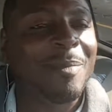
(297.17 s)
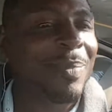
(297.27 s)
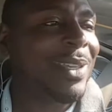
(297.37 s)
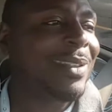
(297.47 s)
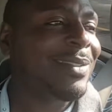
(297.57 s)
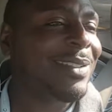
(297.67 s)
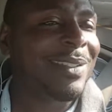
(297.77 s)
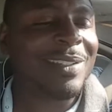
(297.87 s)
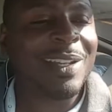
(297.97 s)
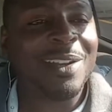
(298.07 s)
because this
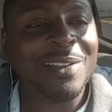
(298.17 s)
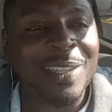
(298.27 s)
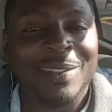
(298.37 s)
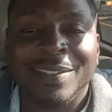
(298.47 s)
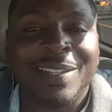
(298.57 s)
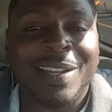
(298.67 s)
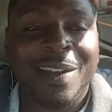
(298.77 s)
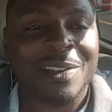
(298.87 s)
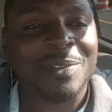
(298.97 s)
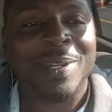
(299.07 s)
is the
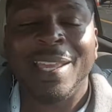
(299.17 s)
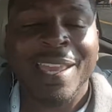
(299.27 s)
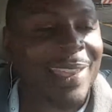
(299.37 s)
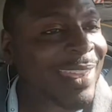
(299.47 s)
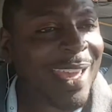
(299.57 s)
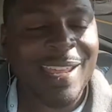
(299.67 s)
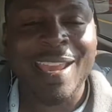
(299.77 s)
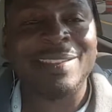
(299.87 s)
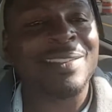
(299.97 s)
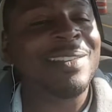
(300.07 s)
country that
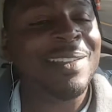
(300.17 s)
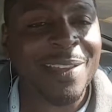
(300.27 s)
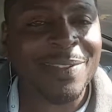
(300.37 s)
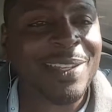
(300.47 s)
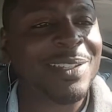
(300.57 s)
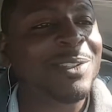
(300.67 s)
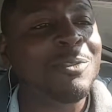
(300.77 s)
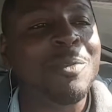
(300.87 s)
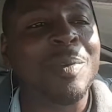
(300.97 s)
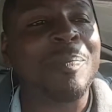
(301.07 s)
has nothing to
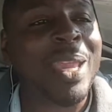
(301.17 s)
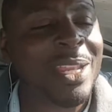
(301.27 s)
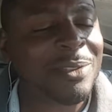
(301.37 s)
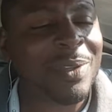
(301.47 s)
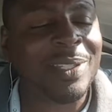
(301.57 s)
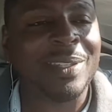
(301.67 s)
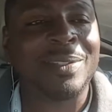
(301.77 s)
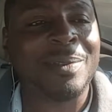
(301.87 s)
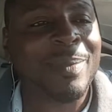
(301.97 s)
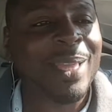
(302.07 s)
do with
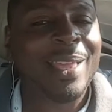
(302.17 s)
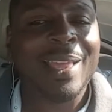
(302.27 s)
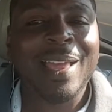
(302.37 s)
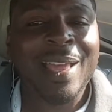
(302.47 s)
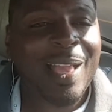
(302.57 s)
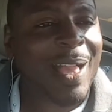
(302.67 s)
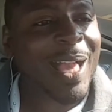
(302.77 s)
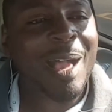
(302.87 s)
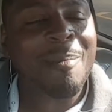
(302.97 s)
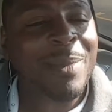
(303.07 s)
patriotism,
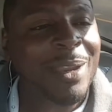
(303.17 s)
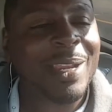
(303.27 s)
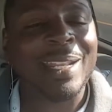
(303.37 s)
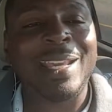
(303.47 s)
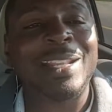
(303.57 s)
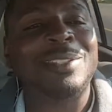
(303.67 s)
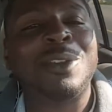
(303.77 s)
American at its